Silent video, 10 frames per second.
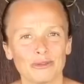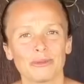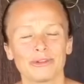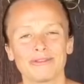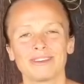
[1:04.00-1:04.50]

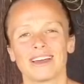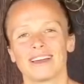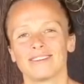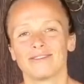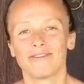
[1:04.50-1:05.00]
Ubud
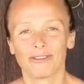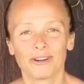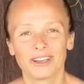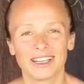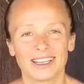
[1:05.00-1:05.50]
and
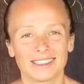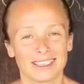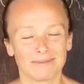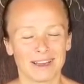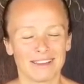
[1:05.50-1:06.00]
four
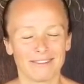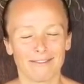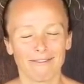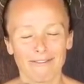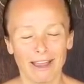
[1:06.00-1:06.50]
days in my
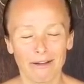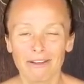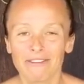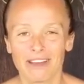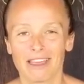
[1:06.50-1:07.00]

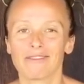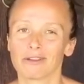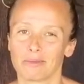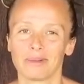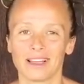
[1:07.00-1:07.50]
very
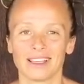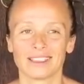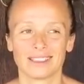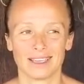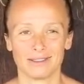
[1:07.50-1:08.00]
favorite
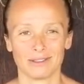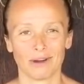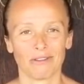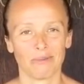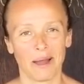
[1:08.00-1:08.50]
place in
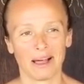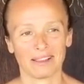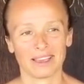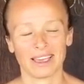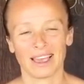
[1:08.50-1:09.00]
North
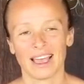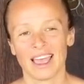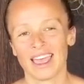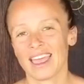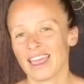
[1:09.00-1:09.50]
Bali.
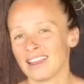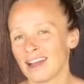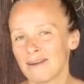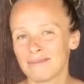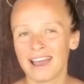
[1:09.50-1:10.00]
And
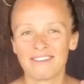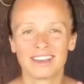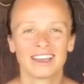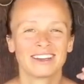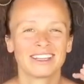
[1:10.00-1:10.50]
I'm
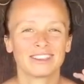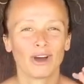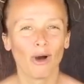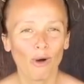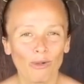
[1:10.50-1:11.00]
having her eat
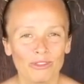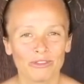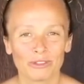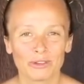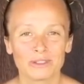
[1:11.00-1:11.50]
all the
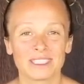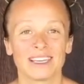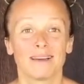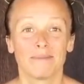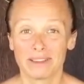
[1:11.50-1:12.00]
fruits.
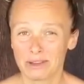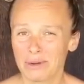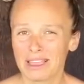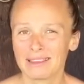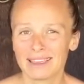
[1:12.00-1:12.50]
By the
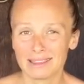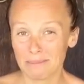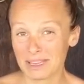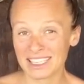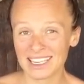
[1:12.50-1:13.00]
way, in
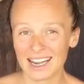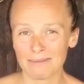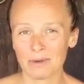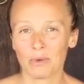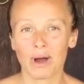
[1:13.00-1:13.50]
the
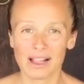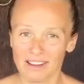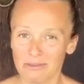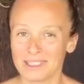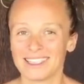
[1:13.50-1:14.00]
meantime, while
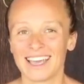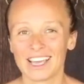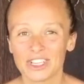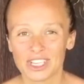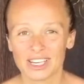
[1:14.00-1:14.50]
I've been in
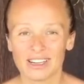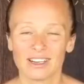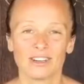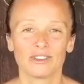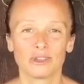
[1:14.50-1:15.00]
Asia,
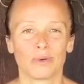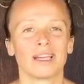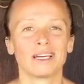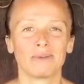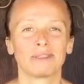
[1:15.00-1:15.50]

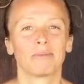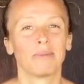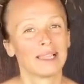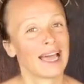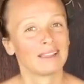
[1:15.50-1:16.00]
Joanna went
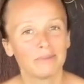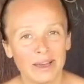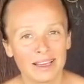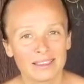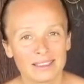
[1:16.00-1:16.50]

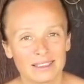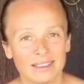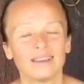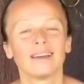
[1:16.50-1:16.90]
plant-based